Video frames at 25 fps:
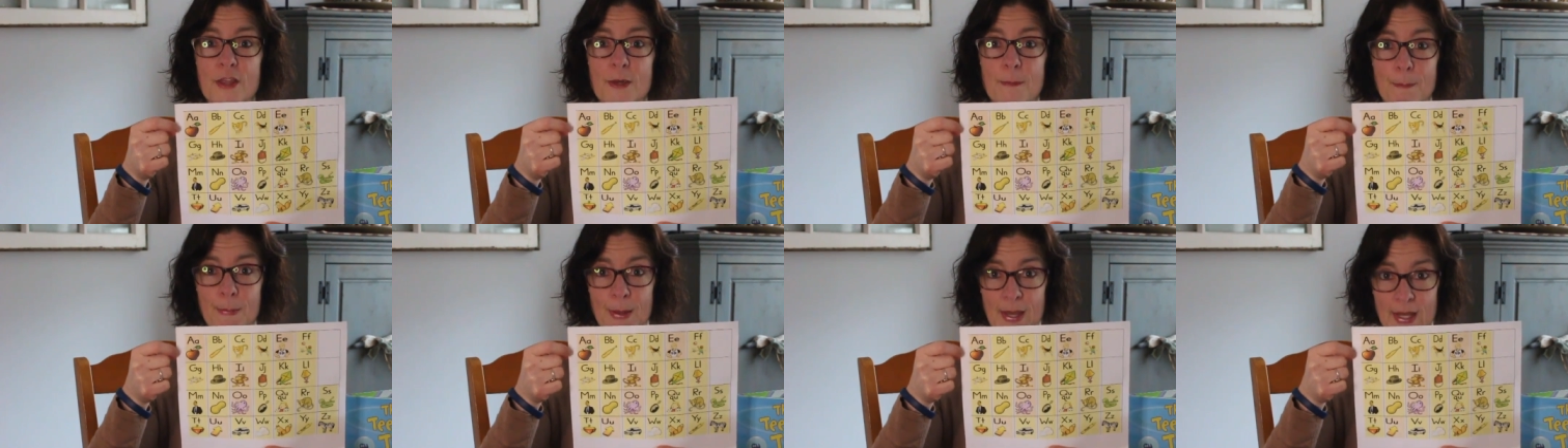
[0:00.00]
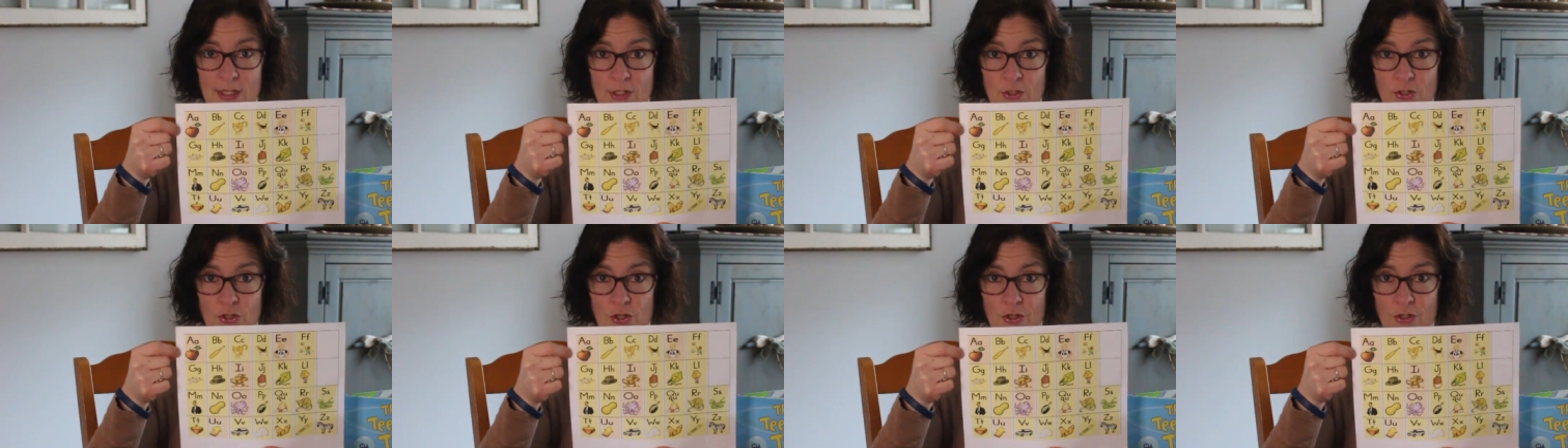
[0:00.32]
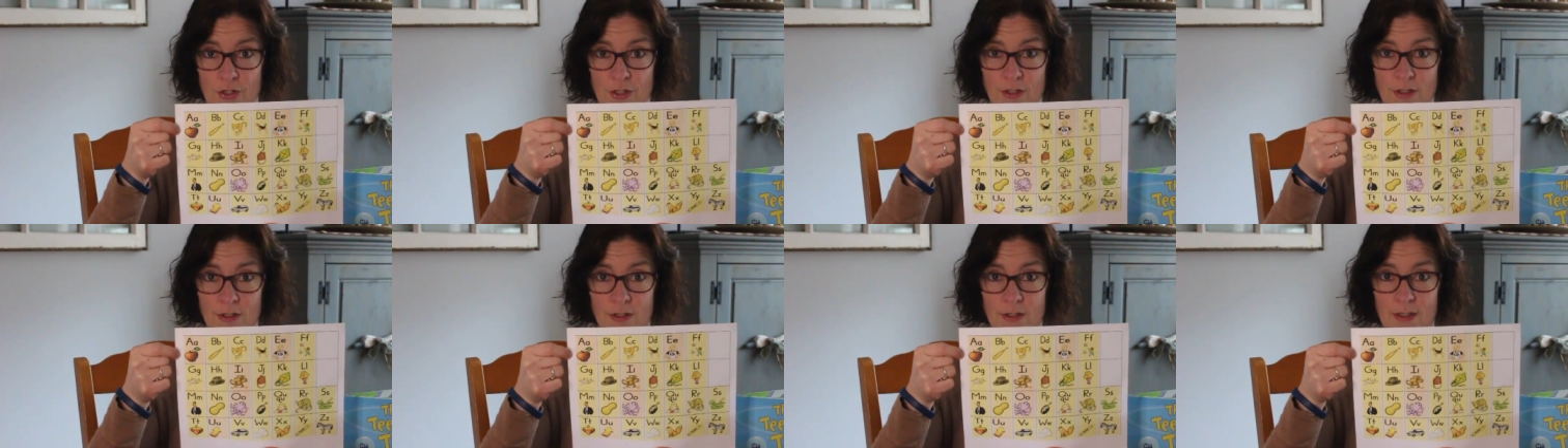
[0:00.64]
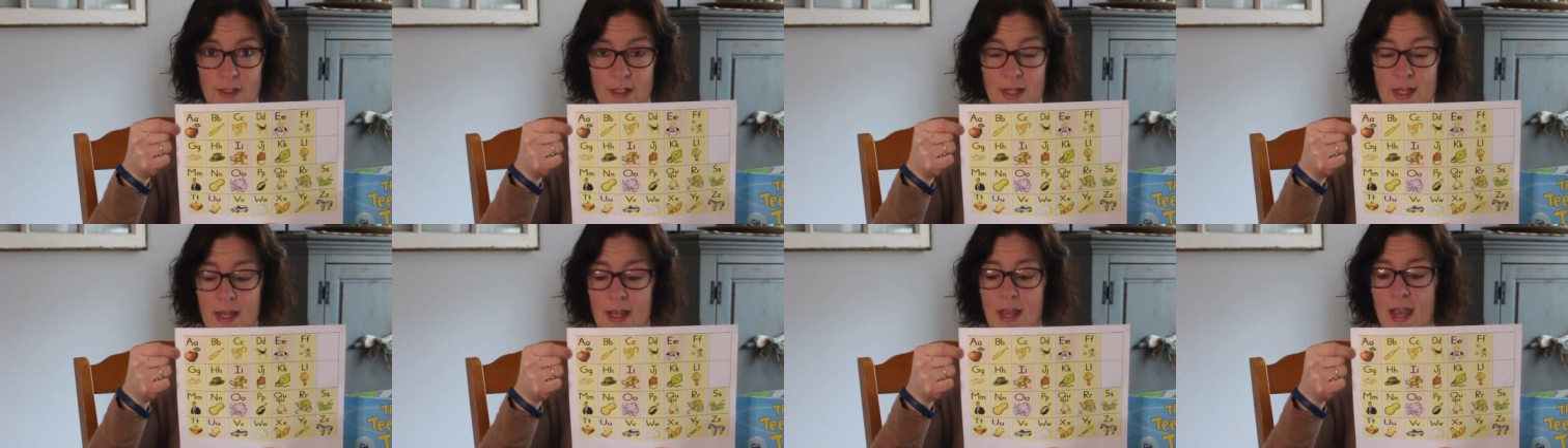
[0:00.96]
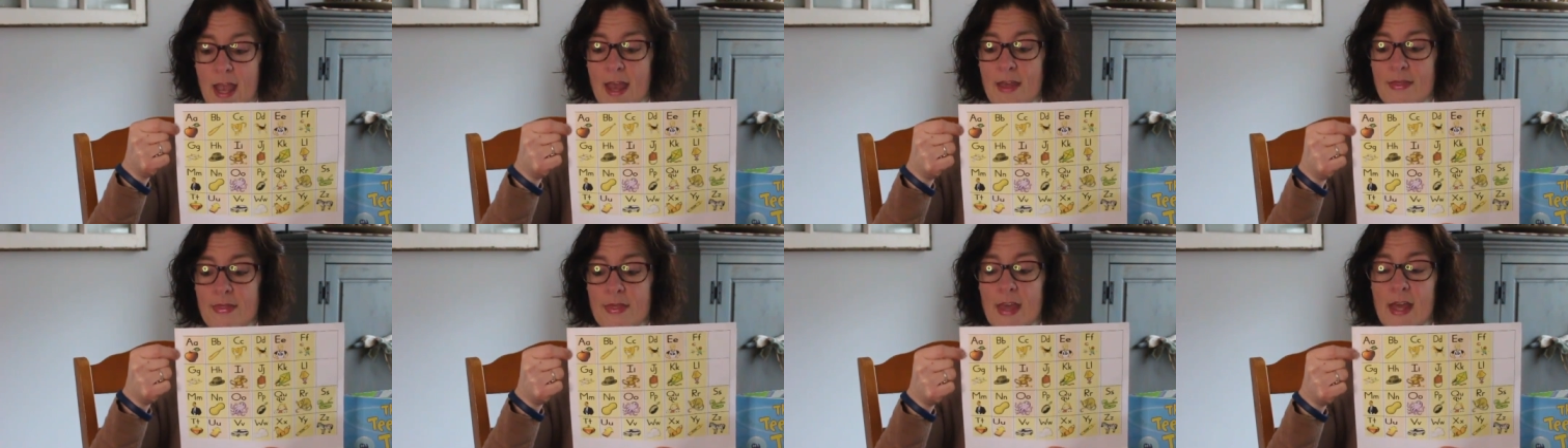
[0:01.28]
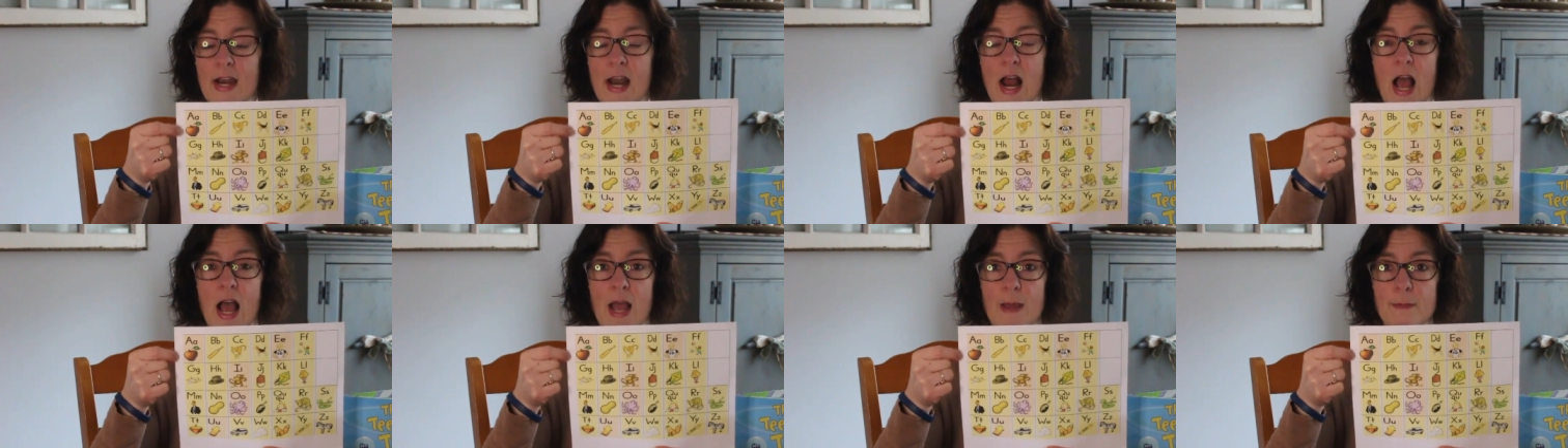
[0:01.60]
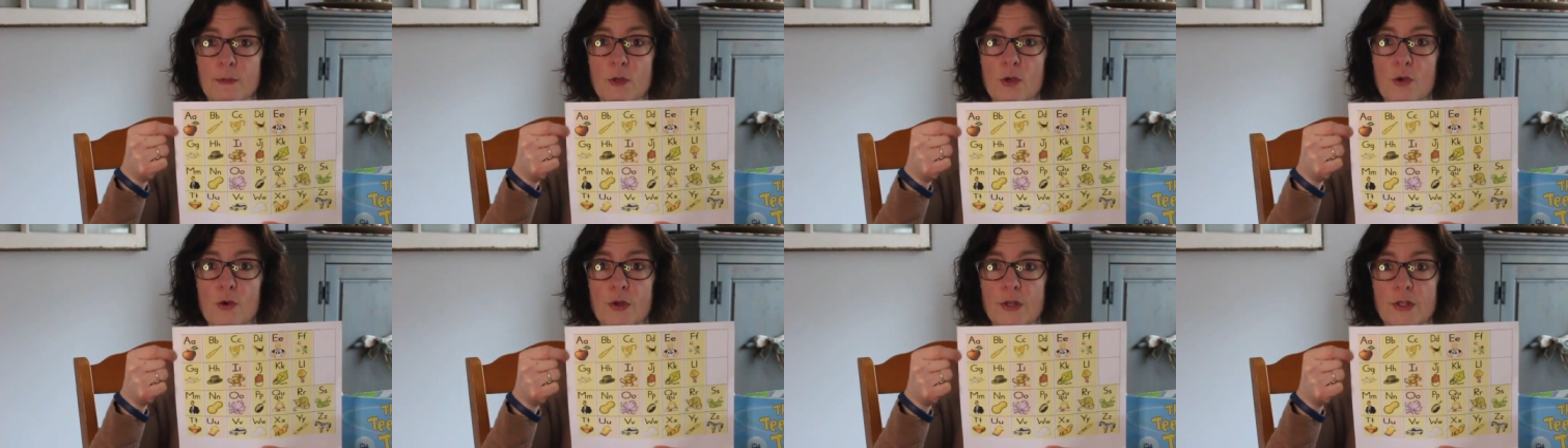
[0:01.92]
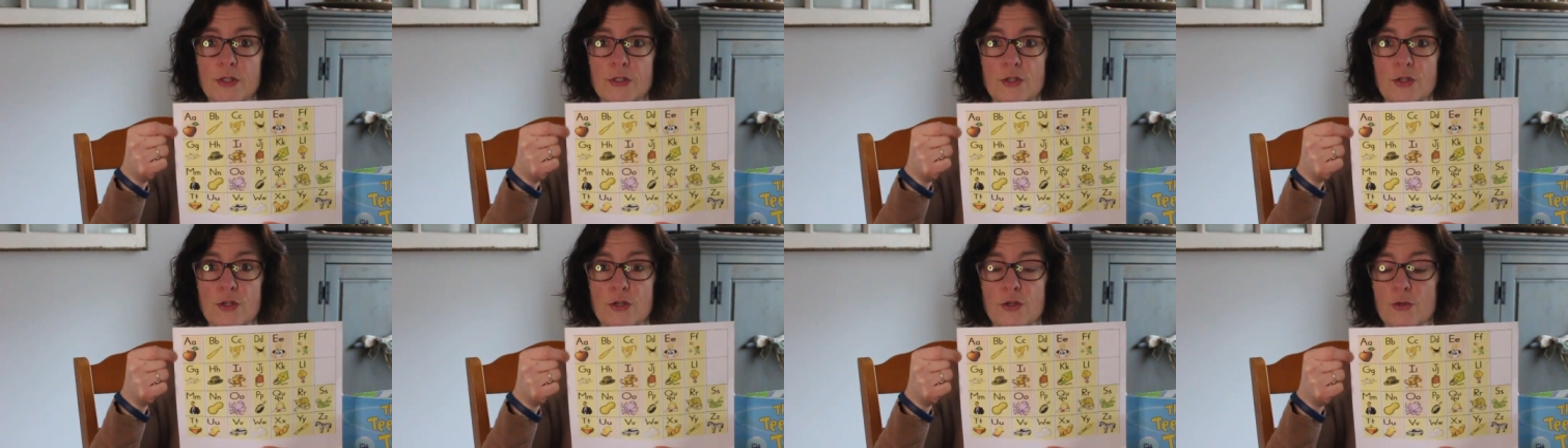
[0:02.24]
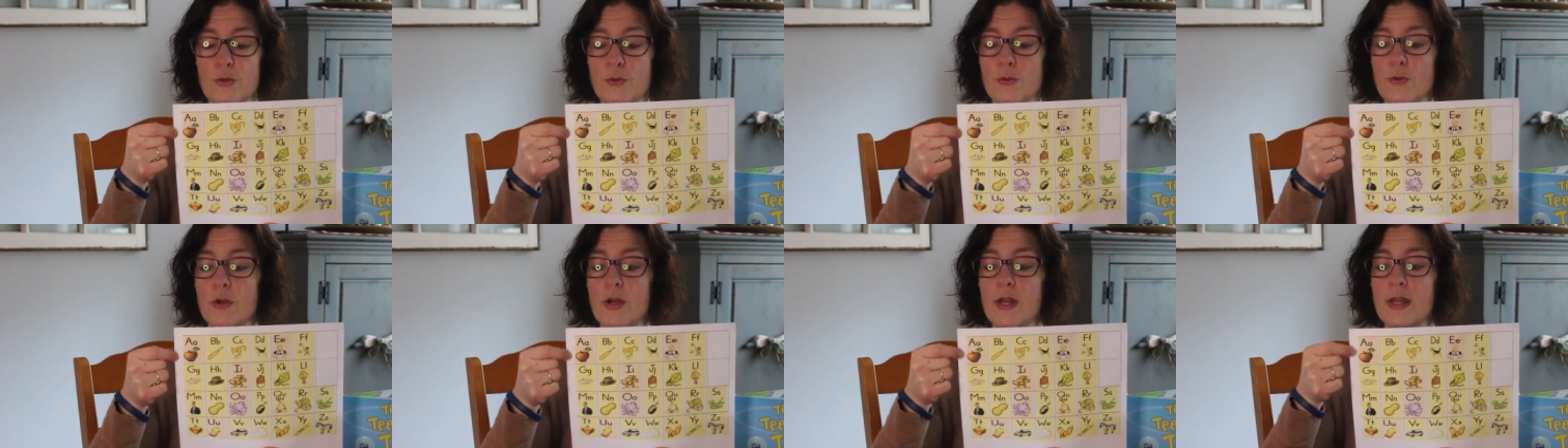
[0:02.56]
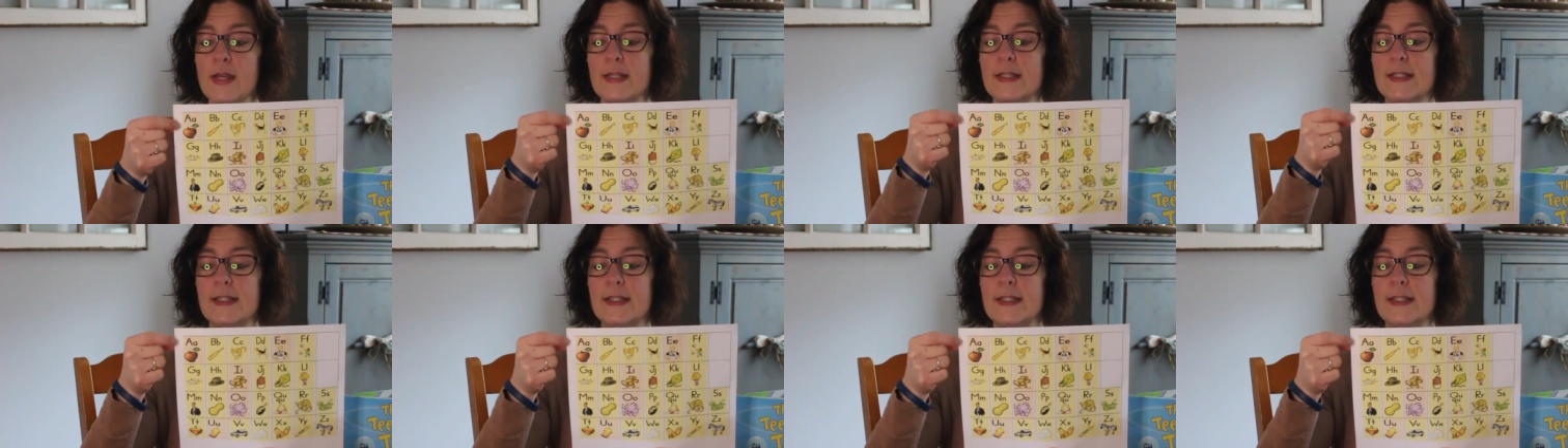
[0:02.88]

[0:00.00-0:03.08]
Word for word: the picture, and then I'm going to